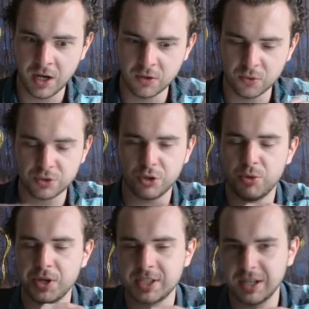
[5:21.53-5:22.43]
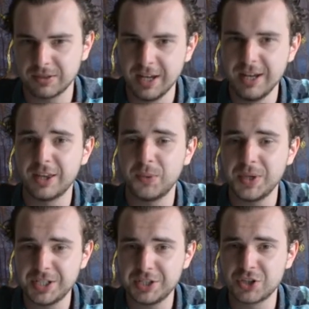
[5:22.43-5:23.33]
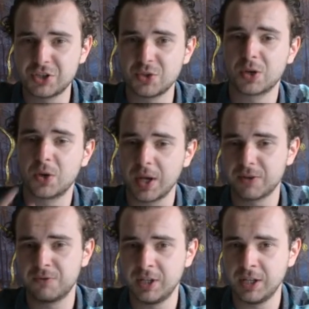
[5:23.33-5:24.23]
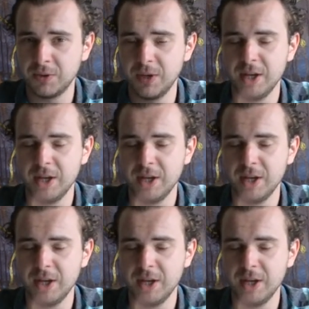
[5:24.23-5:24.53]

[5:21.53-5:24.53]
And also point out that we did just do a quick video